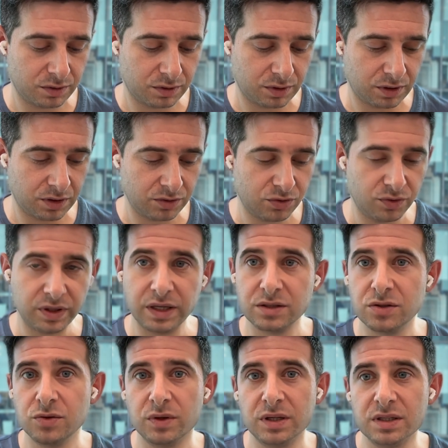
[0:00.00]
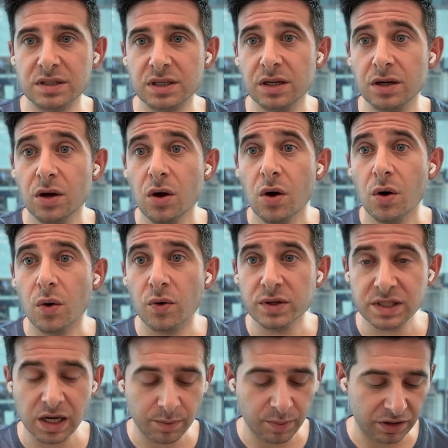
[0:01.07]
I'll do that so you can see, or
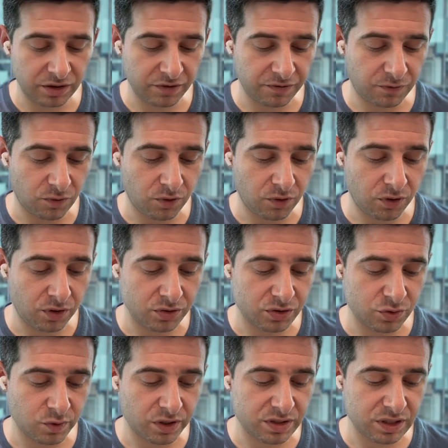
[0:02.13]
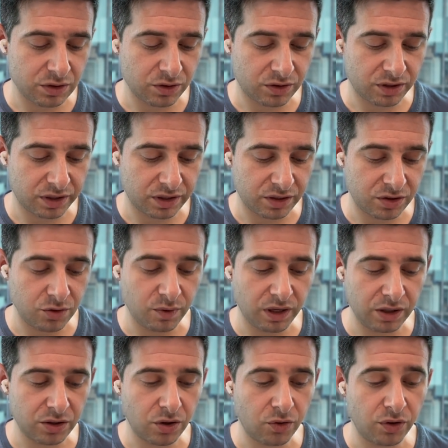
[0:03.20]
tap on the 4 squares that look like a QR
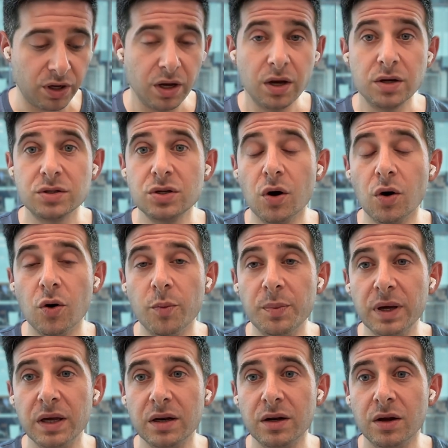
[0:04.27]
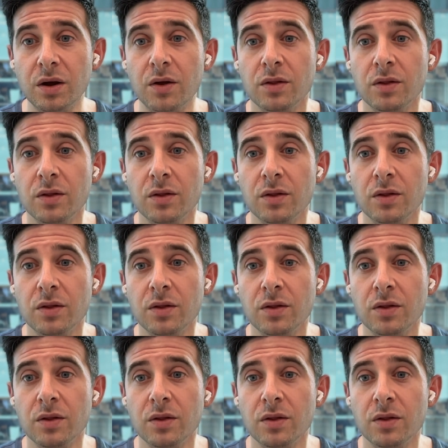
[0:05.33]
code to open